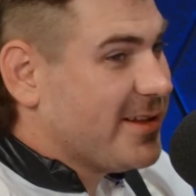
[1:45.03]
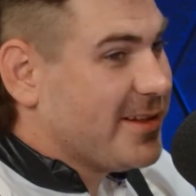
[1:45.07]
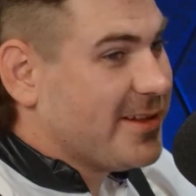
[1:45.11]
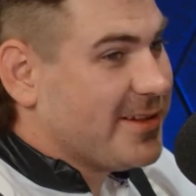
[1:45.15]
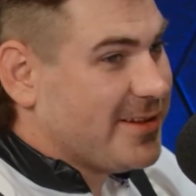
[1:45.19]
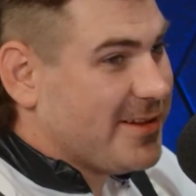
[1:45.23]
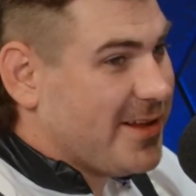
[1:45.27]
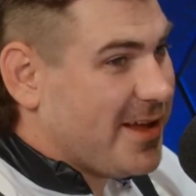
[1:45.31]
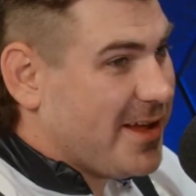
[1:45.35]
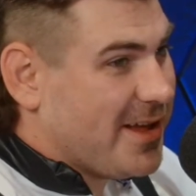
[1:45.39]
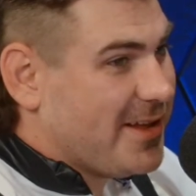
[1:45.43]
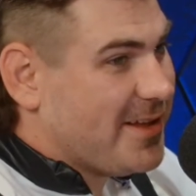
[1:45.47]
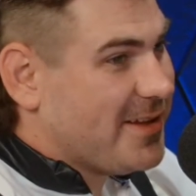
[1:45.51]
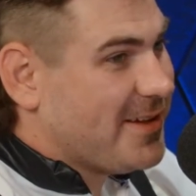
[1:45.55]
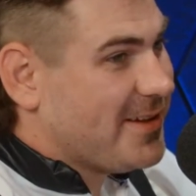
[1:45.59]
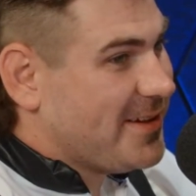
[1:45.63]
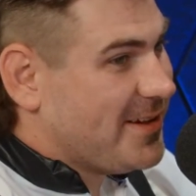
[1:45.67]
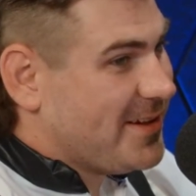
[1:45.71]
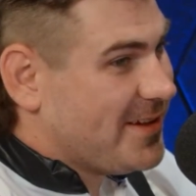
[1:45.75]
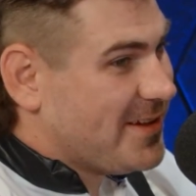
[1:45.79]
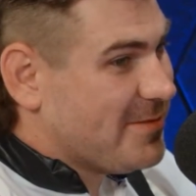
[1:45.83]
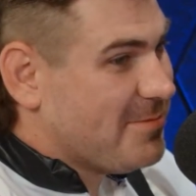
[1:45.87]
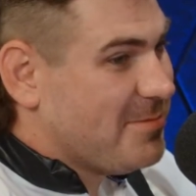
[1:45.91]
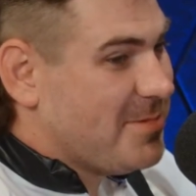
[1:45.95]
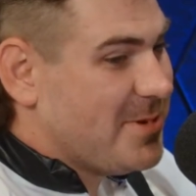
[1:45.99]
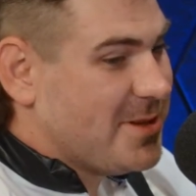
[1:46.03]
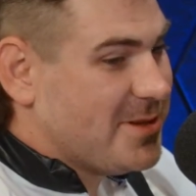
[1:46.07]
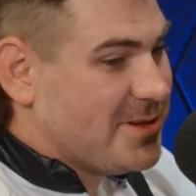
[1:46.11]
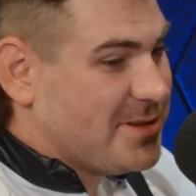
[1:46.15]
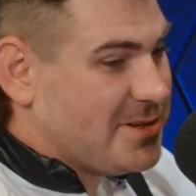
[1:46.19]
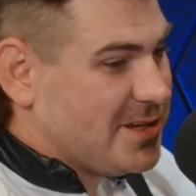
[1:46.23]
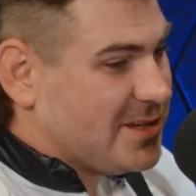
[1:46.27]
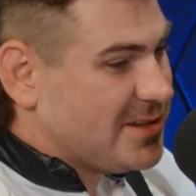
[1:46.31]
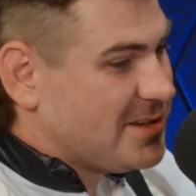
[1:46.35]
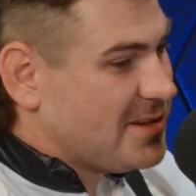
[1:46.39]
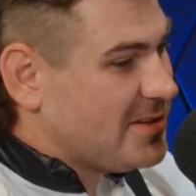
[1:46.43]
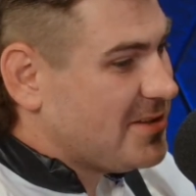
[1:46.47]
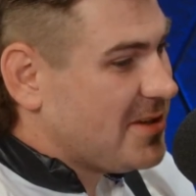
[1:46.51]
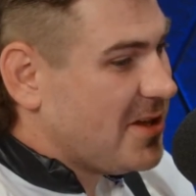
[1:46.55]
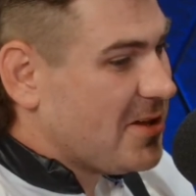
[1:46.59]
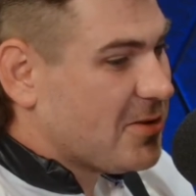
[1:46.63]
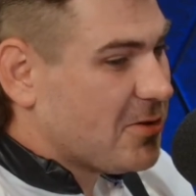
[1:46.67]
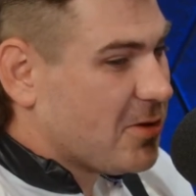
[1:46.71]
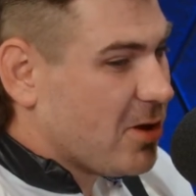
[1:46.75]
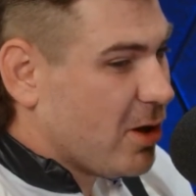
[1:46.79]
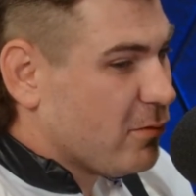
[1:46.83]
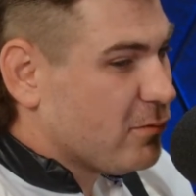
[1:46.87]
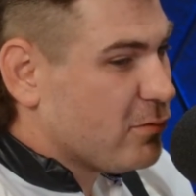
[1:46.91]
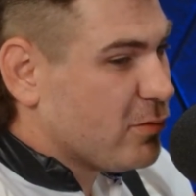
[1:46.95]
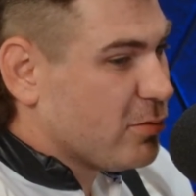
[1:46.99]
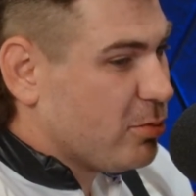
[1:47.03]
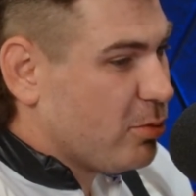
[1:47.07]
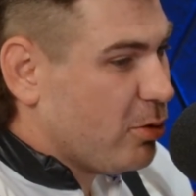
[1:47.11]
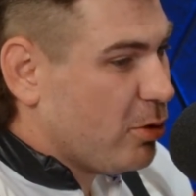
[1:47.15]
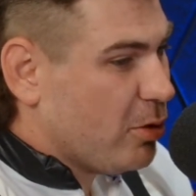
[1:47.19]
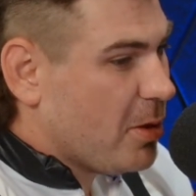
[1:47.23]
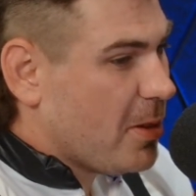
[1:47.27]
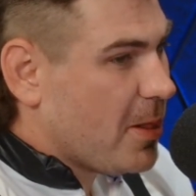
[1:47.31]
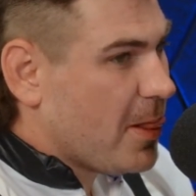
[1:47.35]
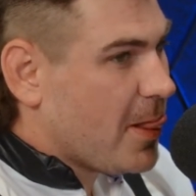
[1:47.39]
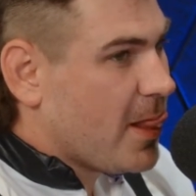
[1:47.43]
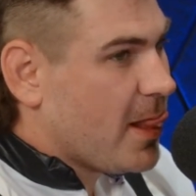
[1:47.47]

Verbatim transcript: Yeah, it can be just as uncomfortable.